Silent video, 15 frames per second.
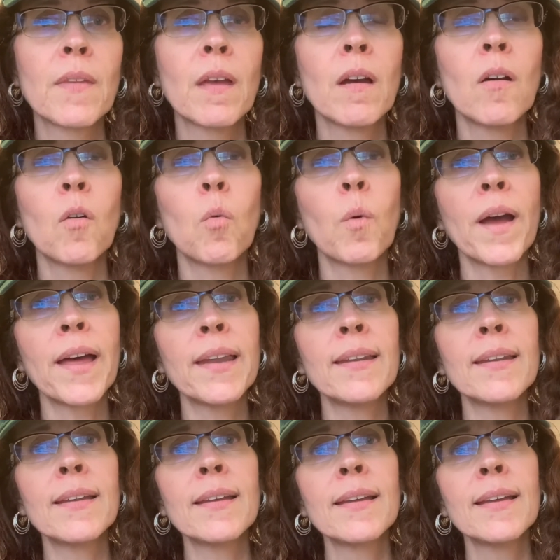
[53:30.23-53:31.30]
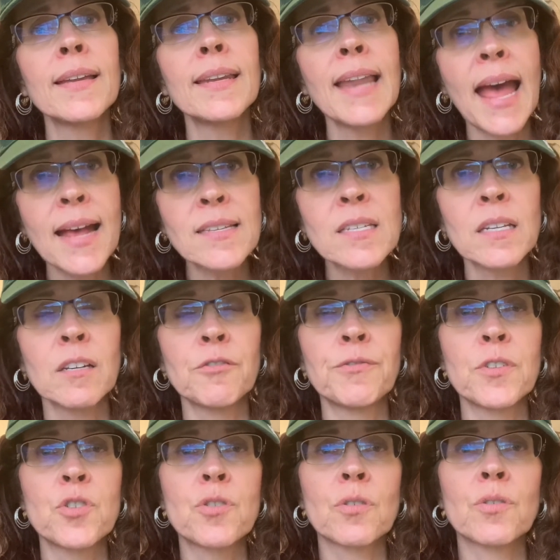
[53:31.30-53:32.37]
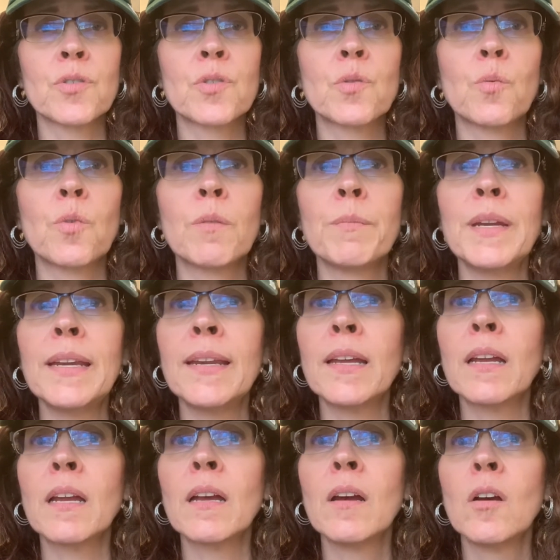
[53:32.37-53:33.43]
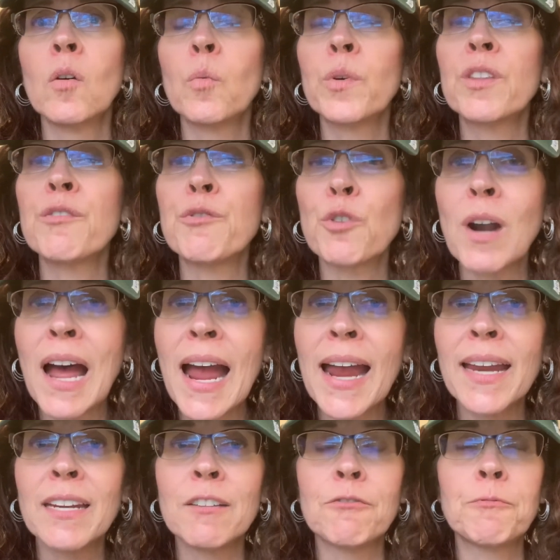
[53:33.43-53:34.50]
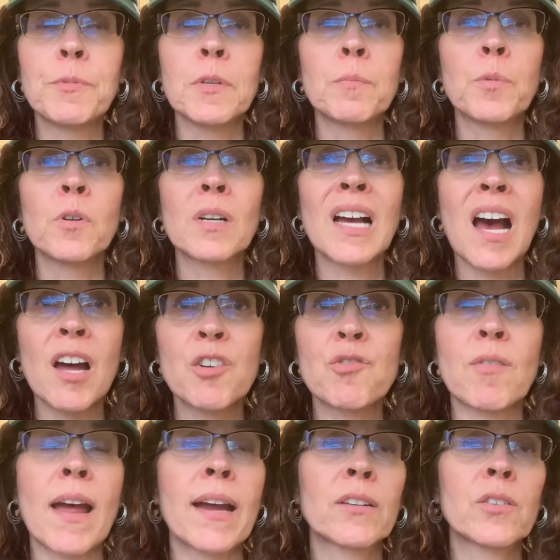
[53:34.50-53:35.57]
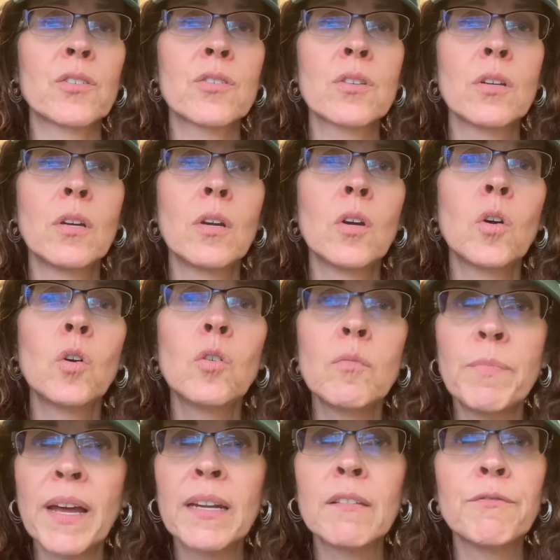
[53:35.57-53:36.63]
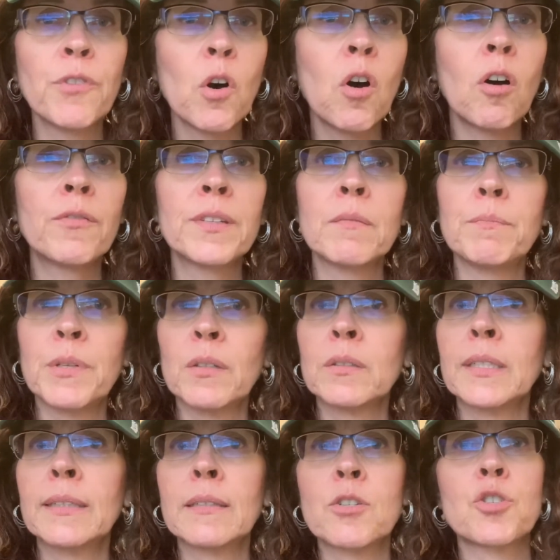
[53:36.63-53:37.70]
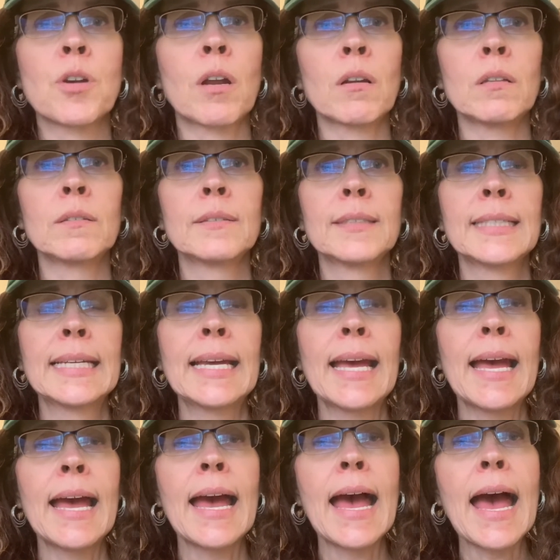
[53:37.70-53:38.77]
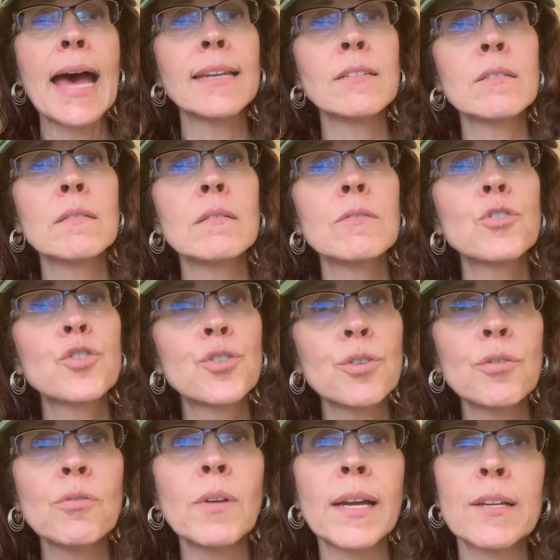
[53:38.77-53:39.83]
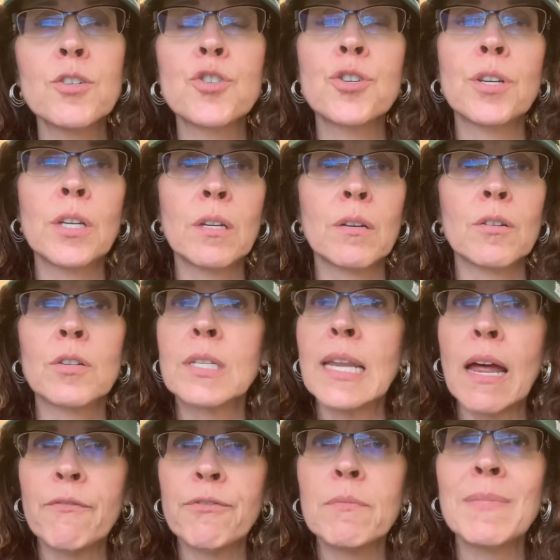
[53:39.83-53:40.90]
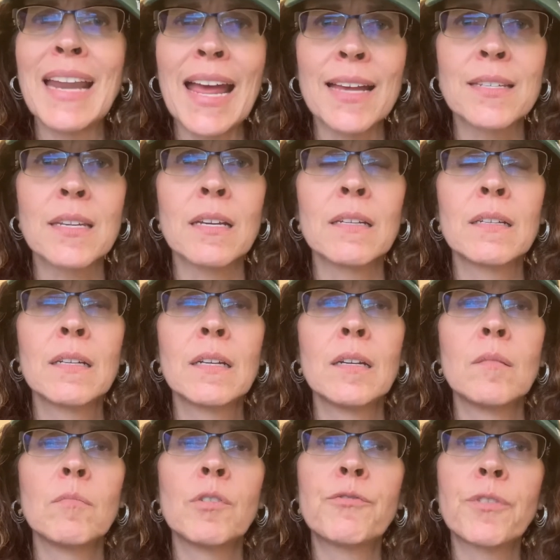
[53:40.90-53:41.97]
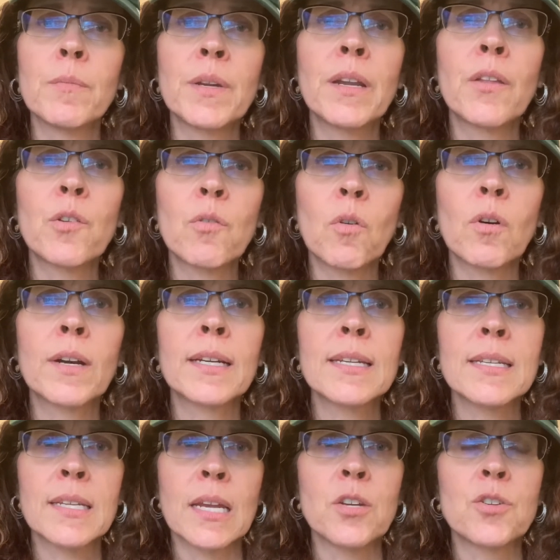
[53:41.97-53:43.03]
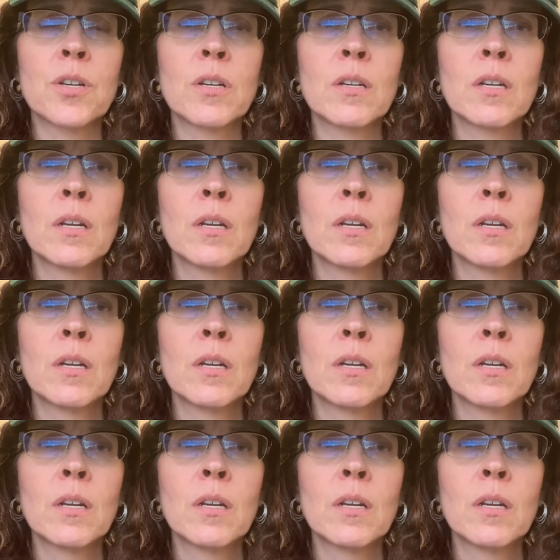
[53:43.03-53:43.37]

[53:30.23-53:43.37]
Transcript: when NASA officials were meeting with a variety of people, contractors, who'd been involved in building the shuttle. And 2 engineers, not from NASA, but from another organization,